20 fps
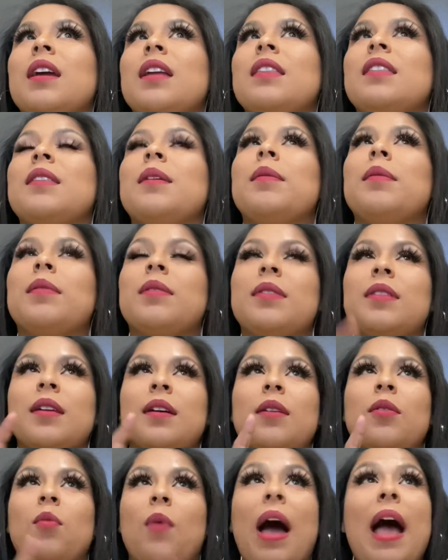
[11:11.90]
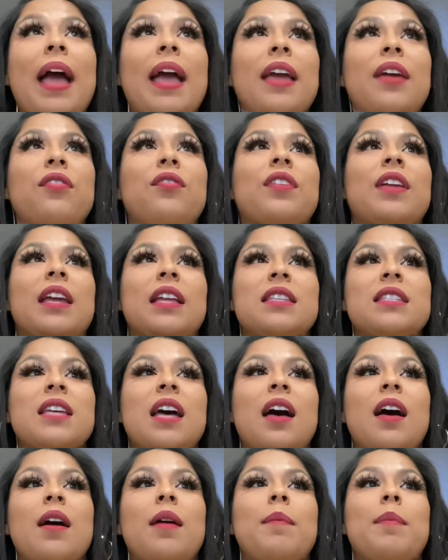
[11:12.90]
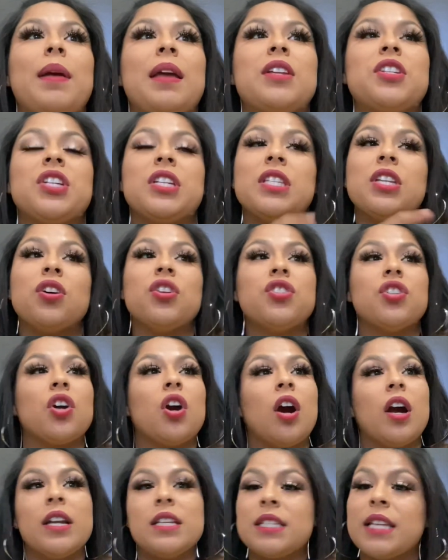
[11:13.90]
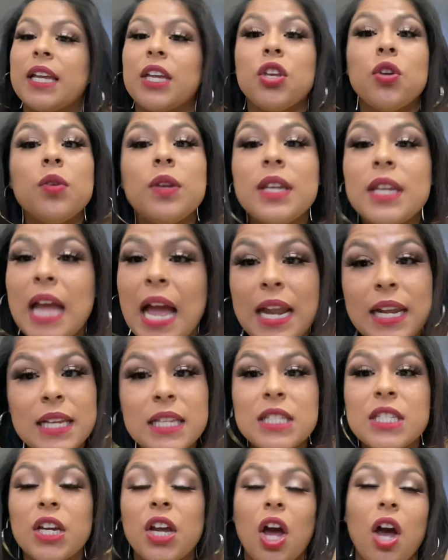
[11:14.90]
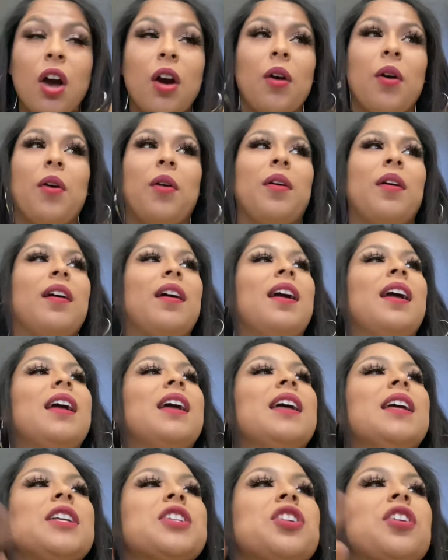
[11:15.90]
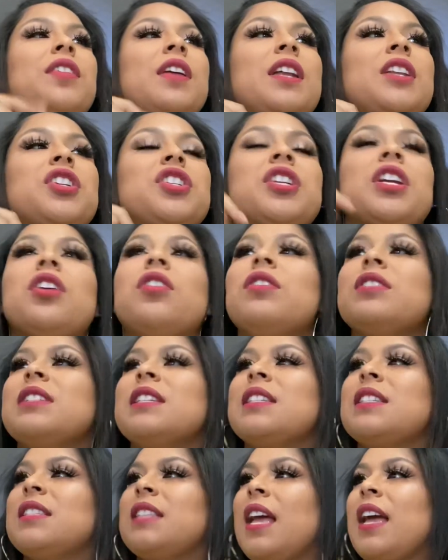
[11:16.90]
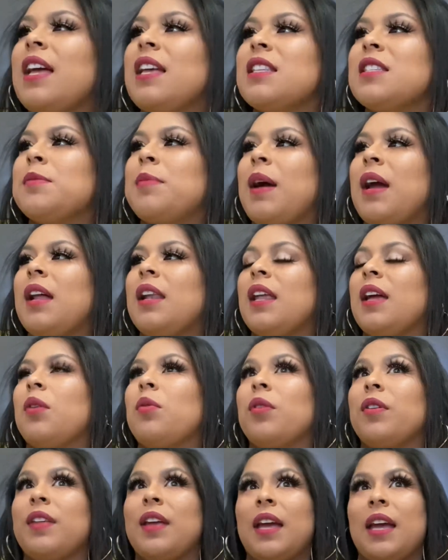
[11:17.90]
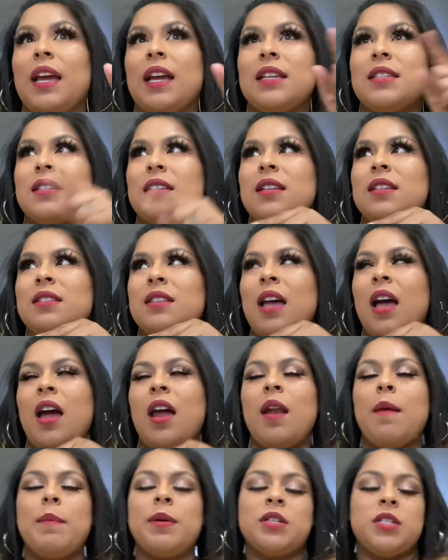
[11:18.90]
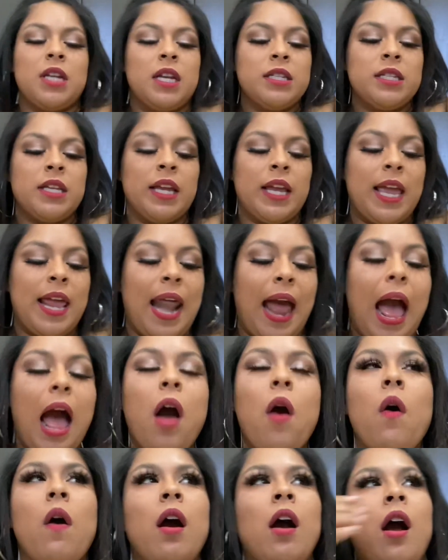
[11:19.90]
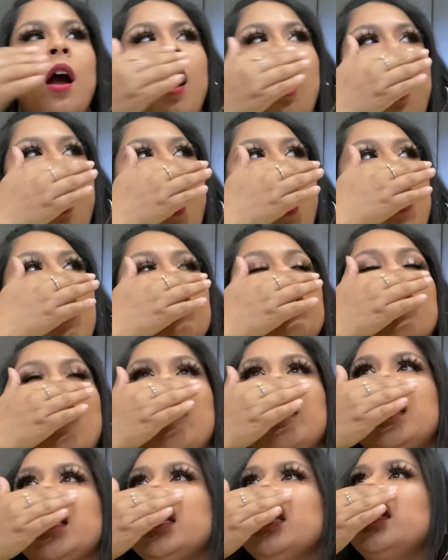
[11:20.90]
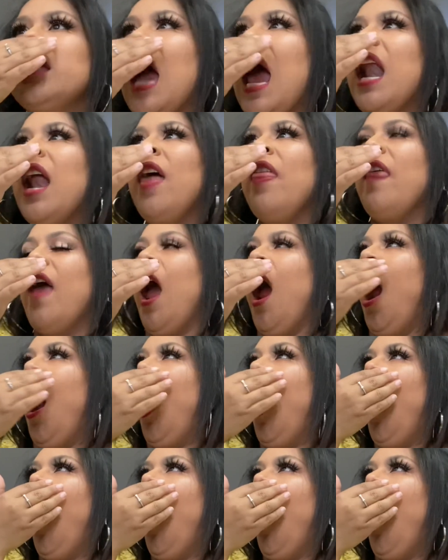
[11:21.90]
the wife gets up and she tells the guards, like, I need to go. So then she goes and stands by like where the exit is at, but she doesn't get out. So she's standing there.